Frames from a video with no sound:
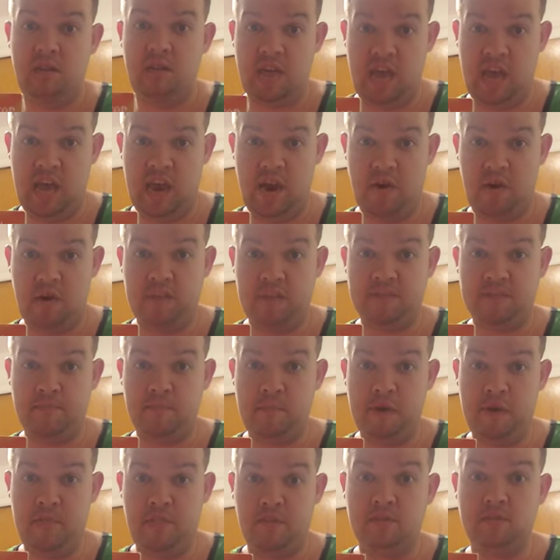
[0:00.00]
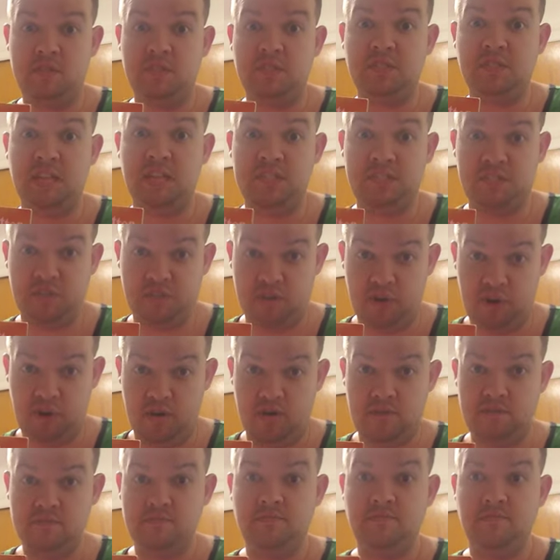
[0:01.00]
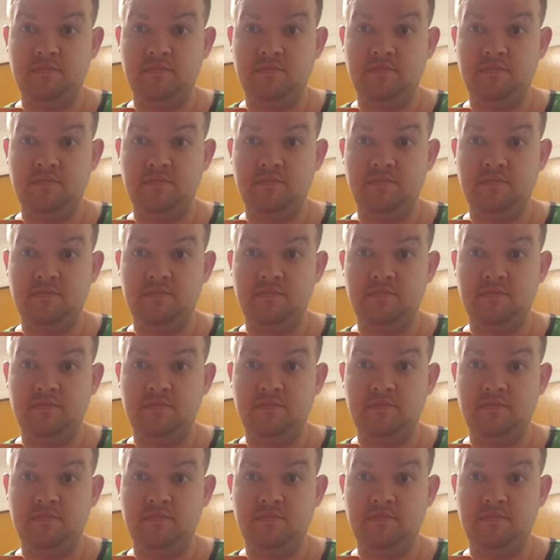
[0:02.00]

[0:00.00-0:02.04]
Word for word: Harry's mother's sister.